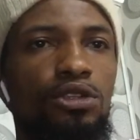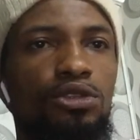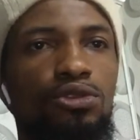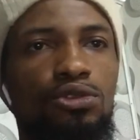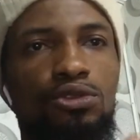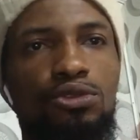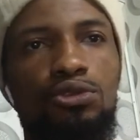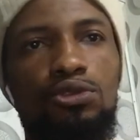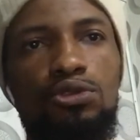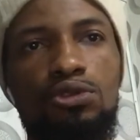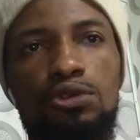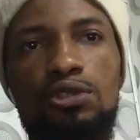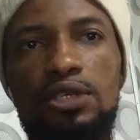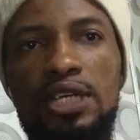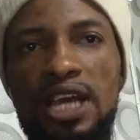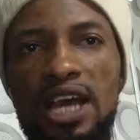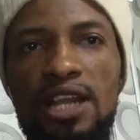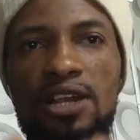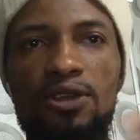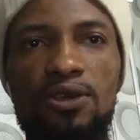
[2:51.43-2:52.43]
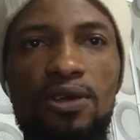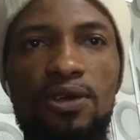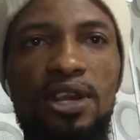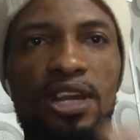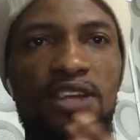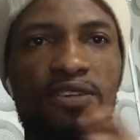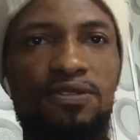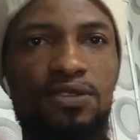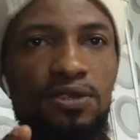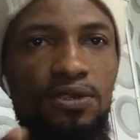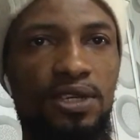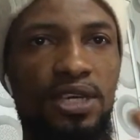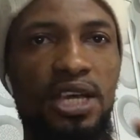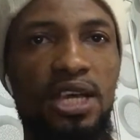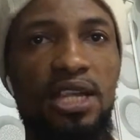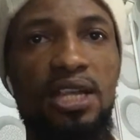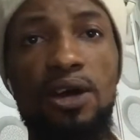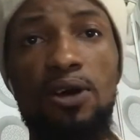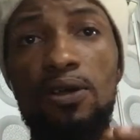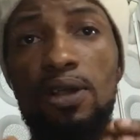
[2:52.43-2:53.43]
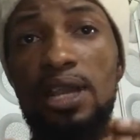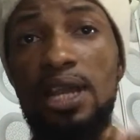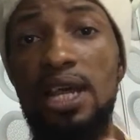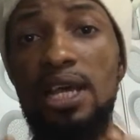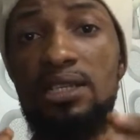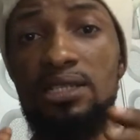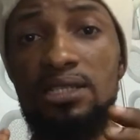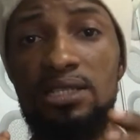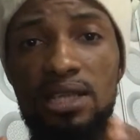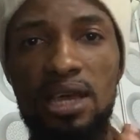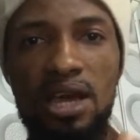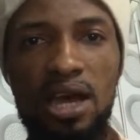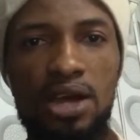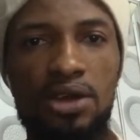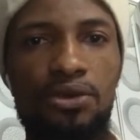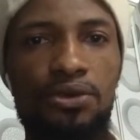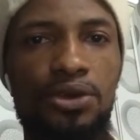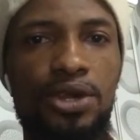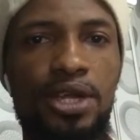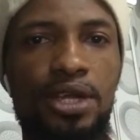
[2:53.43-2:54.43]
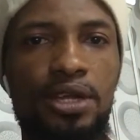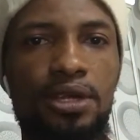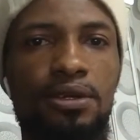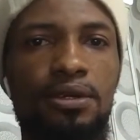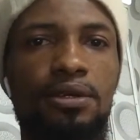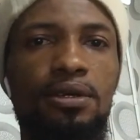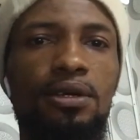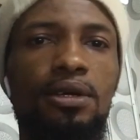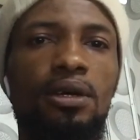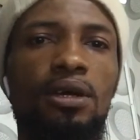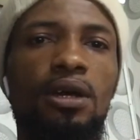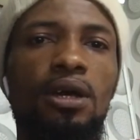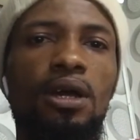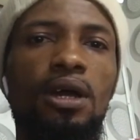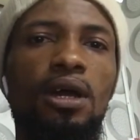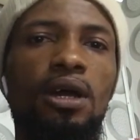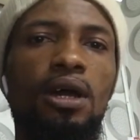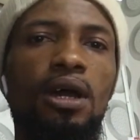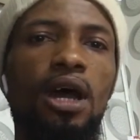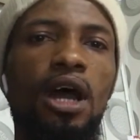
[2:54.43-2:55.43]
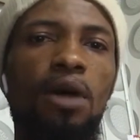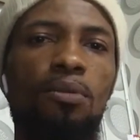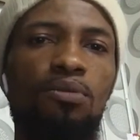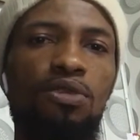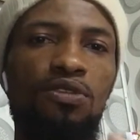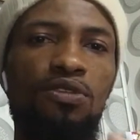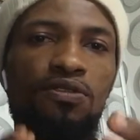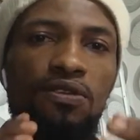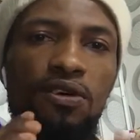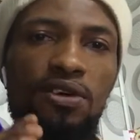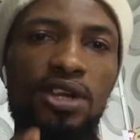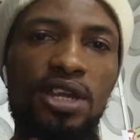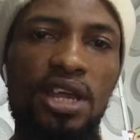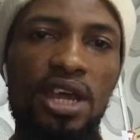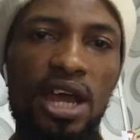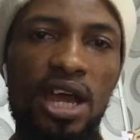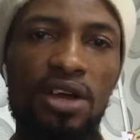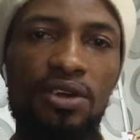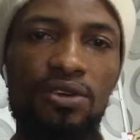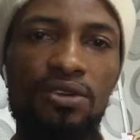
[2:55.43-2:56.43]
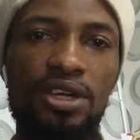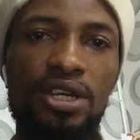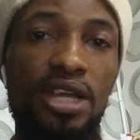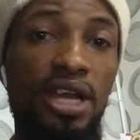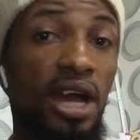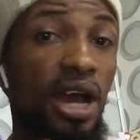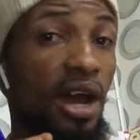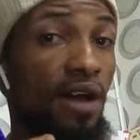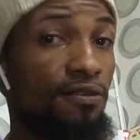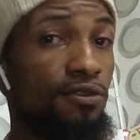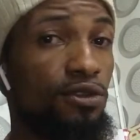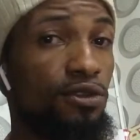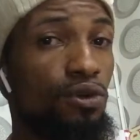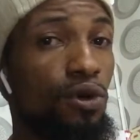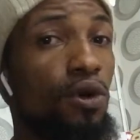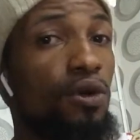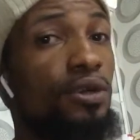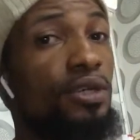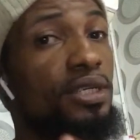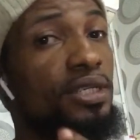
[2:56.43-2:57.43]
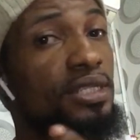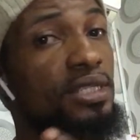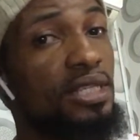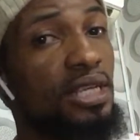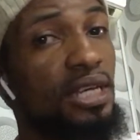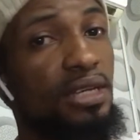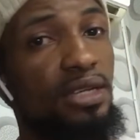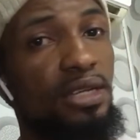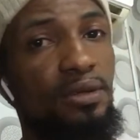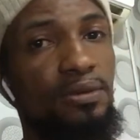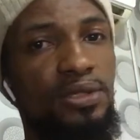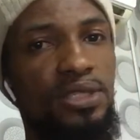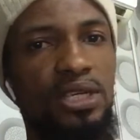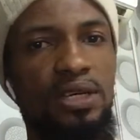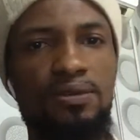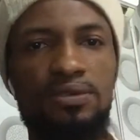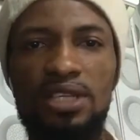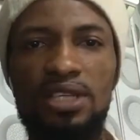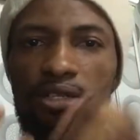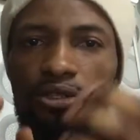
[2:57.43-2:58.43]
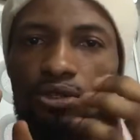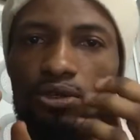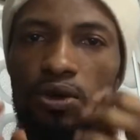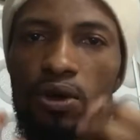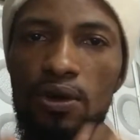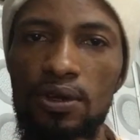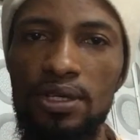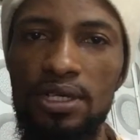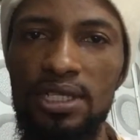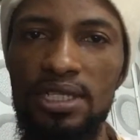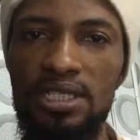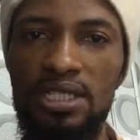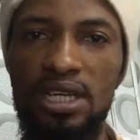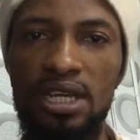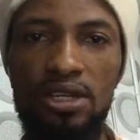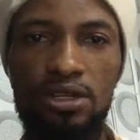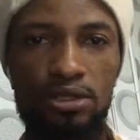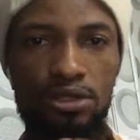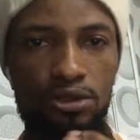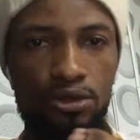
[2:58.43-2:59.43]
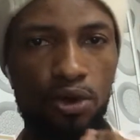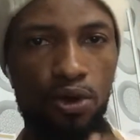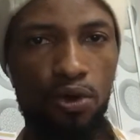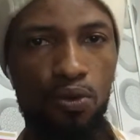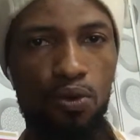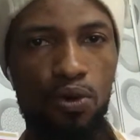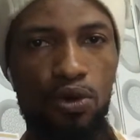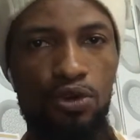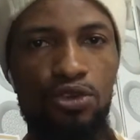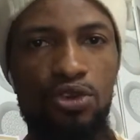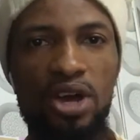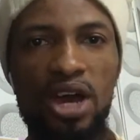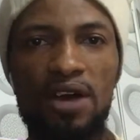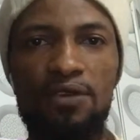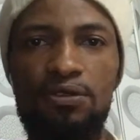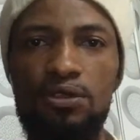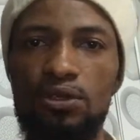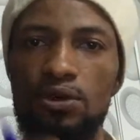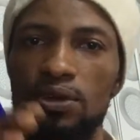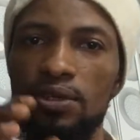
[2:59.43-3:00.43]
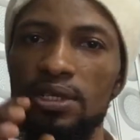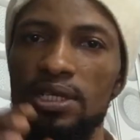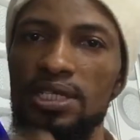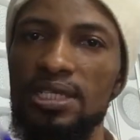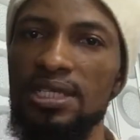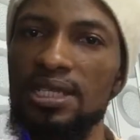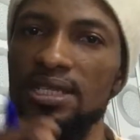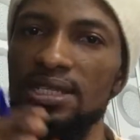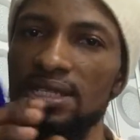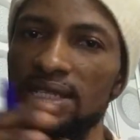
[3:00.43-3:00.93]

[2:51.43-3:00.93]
Two cannot live together unless they agree. And before they agree, they have to understand themselves. And to understand someone, you have to understand the